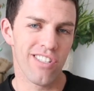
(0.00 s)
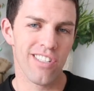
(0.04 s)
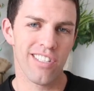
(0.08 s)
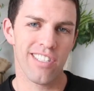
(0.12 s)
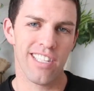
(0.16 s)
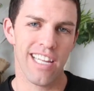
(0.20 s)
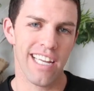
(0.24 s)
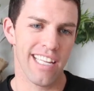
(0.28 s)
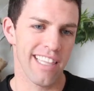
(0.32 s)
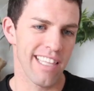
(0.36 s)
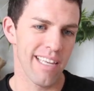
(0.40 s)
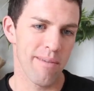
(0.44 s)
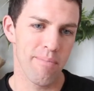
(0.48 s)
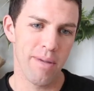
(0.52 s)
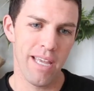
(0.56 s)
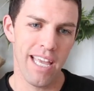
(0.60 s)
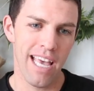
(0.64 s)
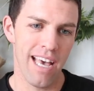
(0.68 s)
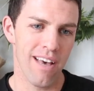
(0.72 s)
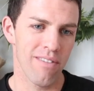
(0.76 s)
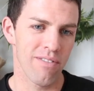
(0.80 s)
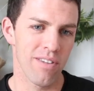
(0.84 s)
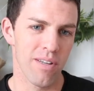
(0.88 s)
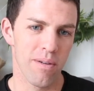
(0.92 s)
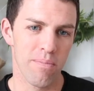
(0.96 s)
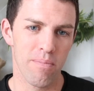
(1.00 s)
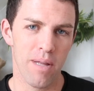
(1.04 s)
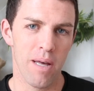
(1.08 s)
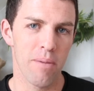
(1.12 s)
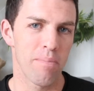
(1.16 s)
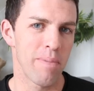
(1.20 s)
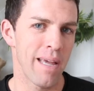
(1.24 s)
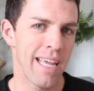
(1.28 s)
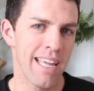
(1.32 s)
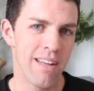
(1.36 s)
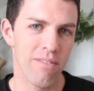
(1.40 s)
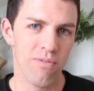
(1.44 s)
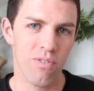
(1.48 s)
just like they may have a
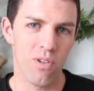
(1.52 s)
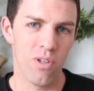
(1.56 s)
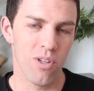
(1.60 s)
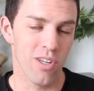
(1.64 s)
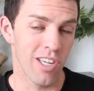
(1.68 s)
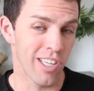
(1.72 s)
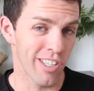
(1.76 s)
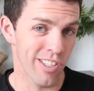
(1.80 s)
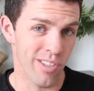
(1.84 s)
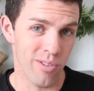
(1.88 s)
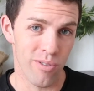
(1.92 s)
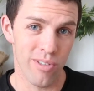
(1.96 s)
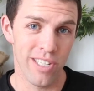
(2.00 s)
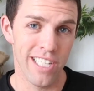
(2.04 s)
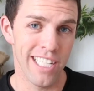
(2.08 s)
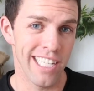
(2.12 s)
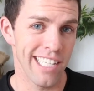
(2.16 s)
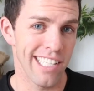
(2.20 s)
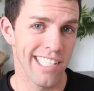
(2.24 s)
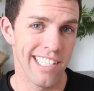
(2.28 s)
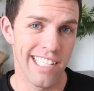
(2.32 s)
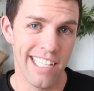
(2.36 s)
painful arthritic